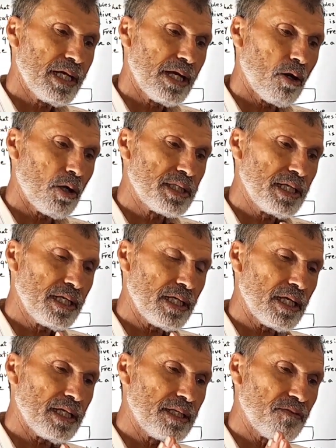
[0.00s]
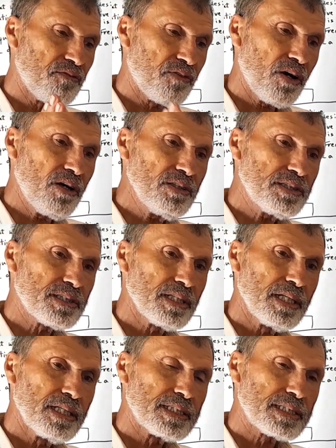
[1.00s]
the first
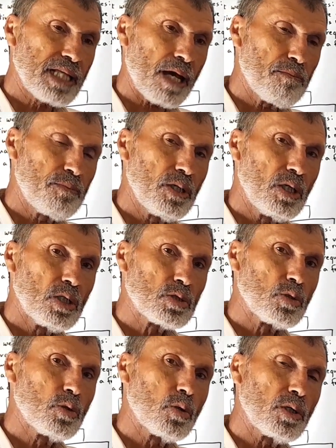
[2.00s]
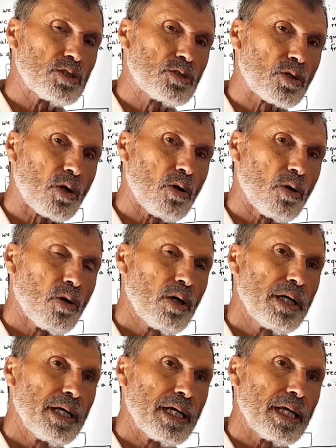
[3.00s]
step to draw
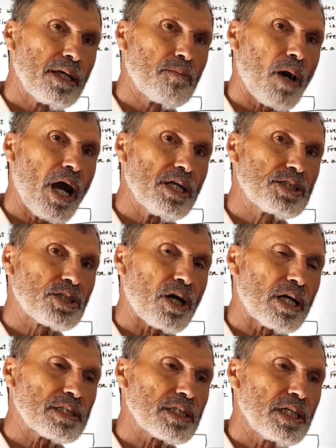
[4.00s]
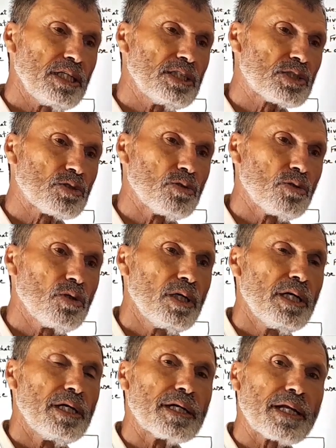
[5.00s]
a bar chart is to
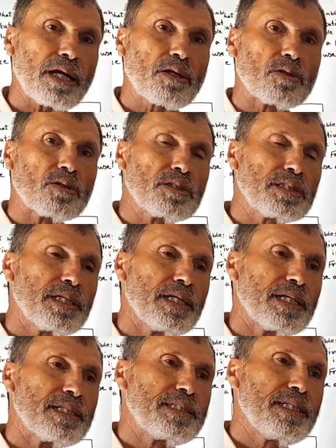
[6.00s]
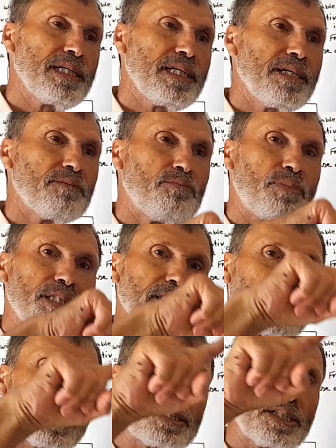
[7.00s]
record the
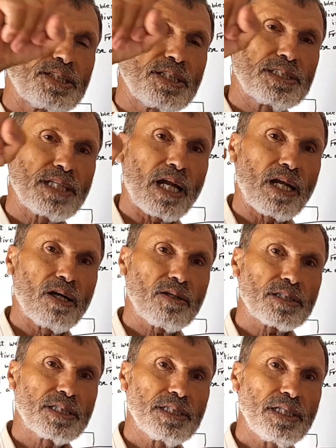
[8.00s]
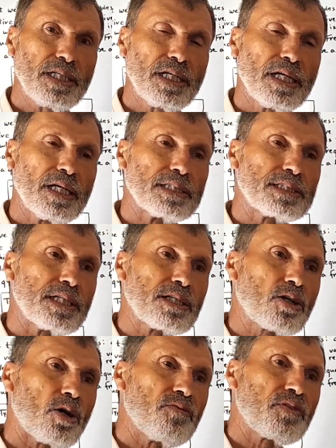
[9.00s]
percentages along the
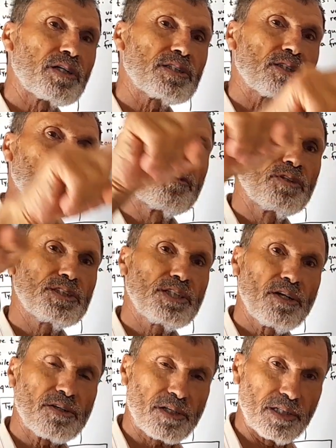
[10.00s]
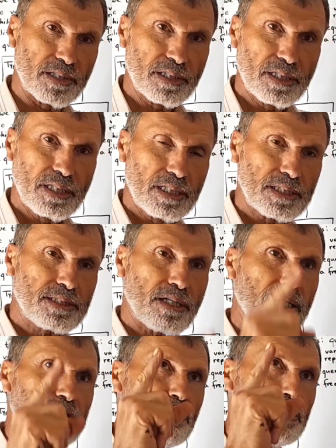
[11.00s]
circumference of the circle.
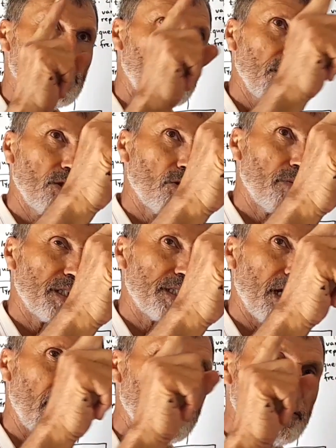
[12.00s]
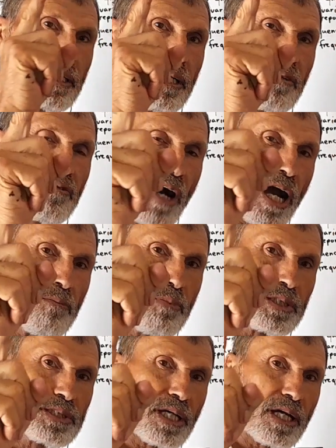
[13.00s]
Start with 0%,
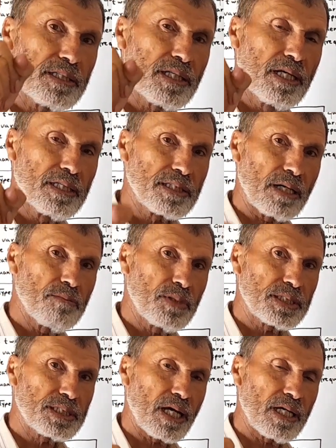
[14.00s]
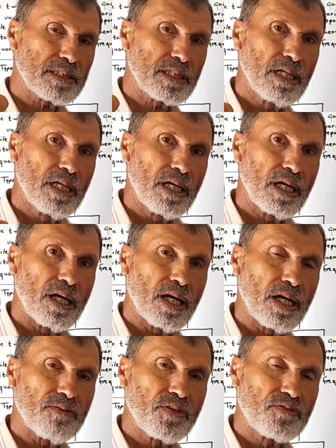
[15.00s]
5%, 10%,
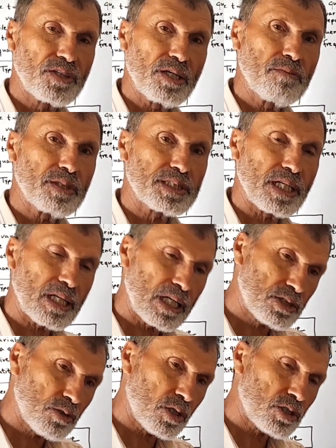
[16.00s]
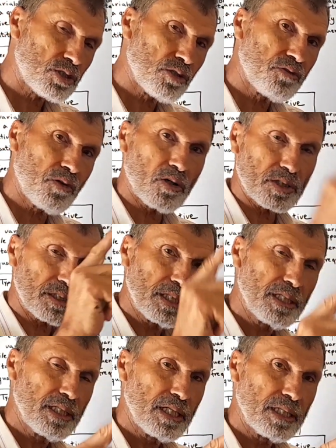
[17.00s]
15%, and so on and so forth.
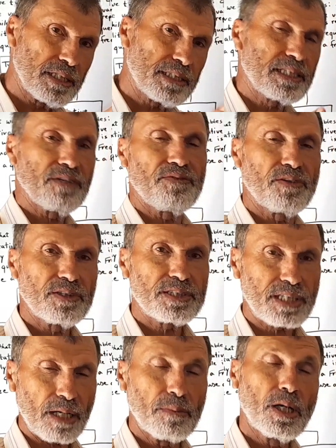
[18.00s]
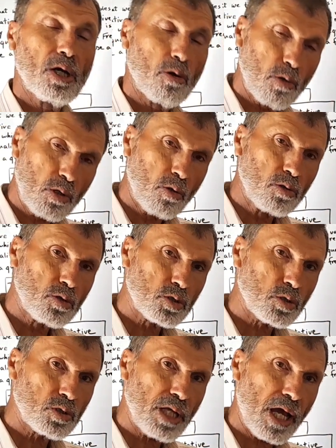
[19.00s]
This is the first step. We're going to show
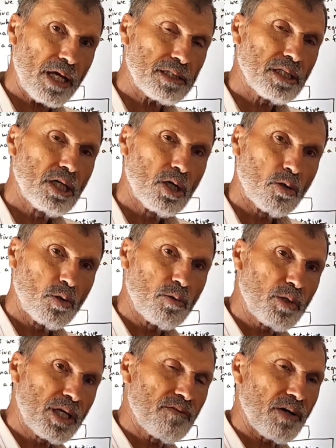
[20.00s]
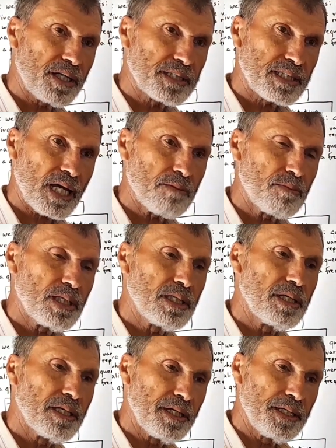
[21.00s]
that when we give an example
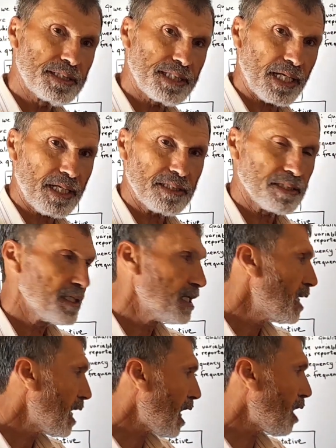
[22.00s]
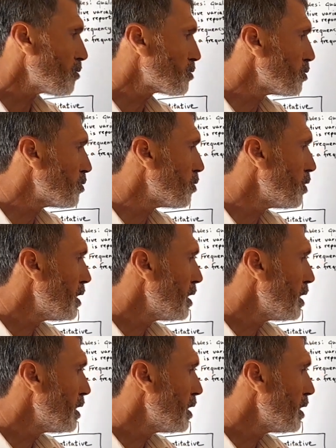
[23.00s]
in a second, how to